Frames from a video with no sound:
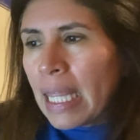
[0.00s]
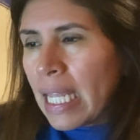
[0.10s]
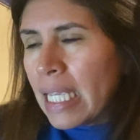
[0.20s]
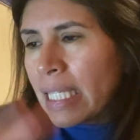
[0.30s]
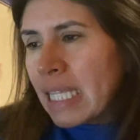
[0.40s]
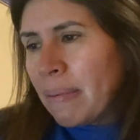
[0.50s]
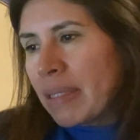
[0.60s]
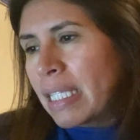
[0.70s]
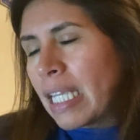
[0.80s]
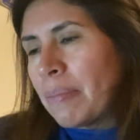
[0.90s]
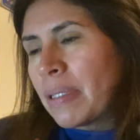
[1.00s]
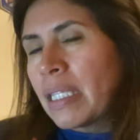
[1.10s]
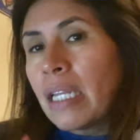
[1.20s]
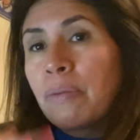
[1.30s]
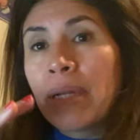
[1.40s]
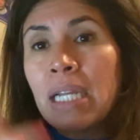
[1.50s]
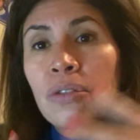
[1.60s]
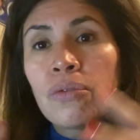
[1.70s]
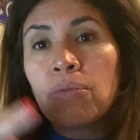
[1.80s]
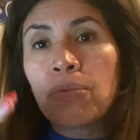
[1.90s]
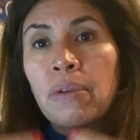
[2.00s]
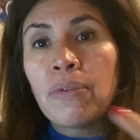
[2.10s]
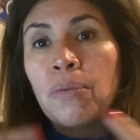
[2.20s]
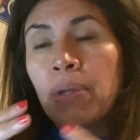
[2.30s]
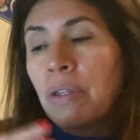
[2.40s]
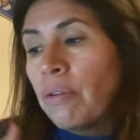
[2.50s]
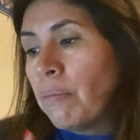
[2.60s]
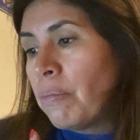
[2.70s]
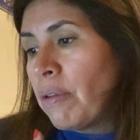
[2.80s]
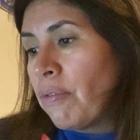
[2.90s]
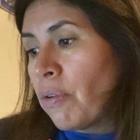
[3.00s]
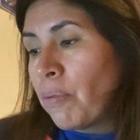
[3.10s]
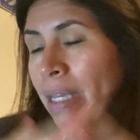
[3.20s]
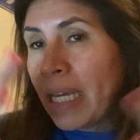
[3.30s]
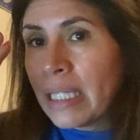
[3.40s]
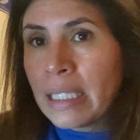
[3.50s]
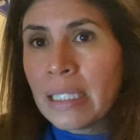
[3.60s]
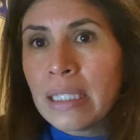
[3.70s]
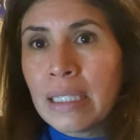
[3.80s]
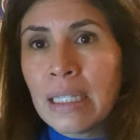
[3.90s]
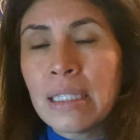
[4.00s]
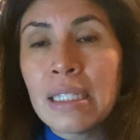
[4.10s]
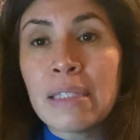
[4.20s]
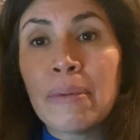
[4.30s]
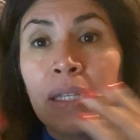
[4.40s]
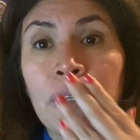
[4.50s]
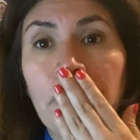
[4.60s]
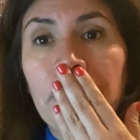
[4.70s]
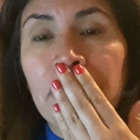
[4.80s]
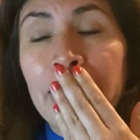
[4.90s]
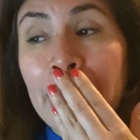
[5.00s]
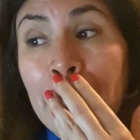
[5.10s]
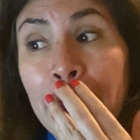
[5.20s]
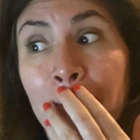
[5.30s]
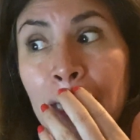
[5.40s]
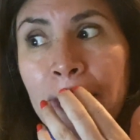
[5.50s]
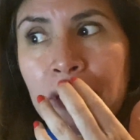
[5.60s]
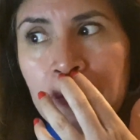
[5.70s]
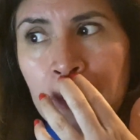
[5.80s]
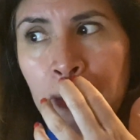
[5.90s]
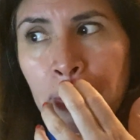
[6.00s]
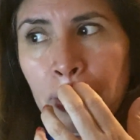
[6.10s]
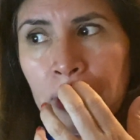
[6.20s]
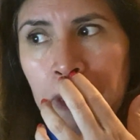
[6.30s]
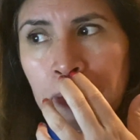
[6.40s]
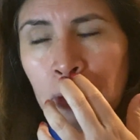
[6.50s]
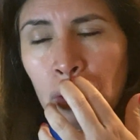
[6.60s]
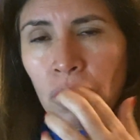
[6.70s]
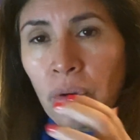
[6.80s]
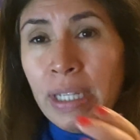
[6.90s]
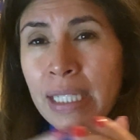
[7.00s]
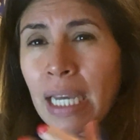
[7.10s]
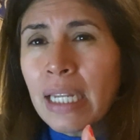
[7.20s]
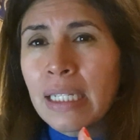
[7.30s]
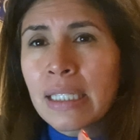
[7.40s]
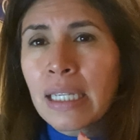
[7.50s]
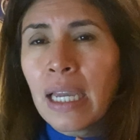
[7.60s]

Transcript: there is some steps that I would like to review with you before we end in this video that I believe is very important. So I started,